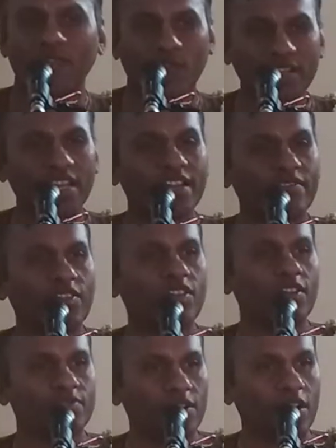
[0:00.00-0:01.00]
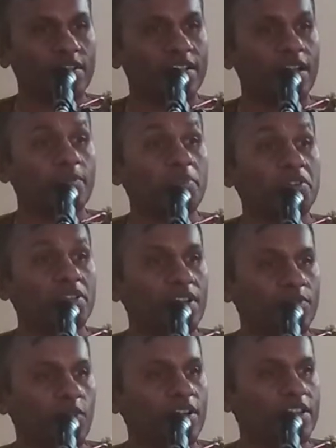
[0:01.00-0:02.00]
Only a devotee of the Lord can
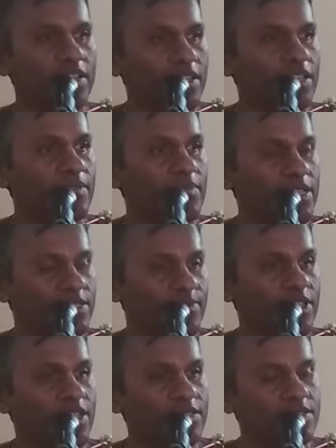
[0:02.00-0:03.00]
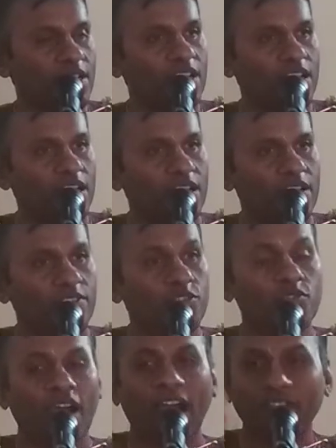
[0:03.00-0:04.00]
appreciate what it really means, because
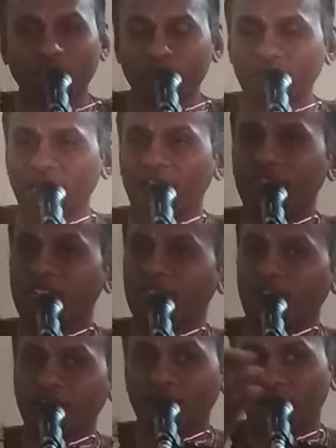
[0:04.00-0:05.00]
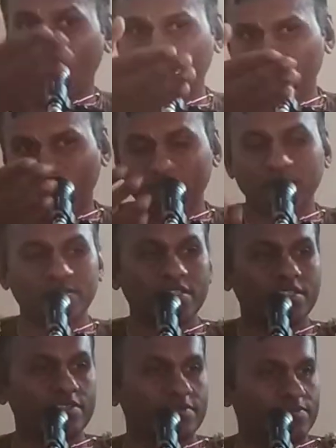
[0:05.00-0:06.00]
you have to behave in a way the Lord wants to
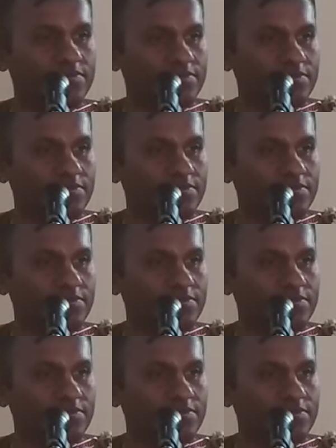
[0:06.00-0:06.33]
see you.